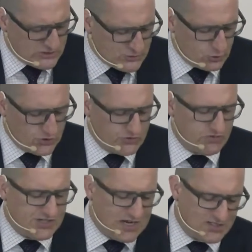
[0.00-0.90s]

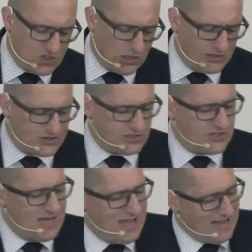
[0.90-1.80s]
sorcerers,
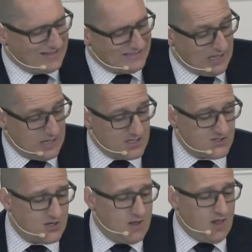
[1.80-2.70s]
idolaters, and
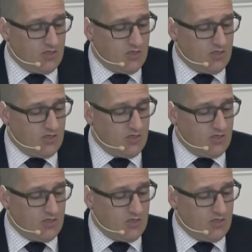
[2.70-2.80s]
liars,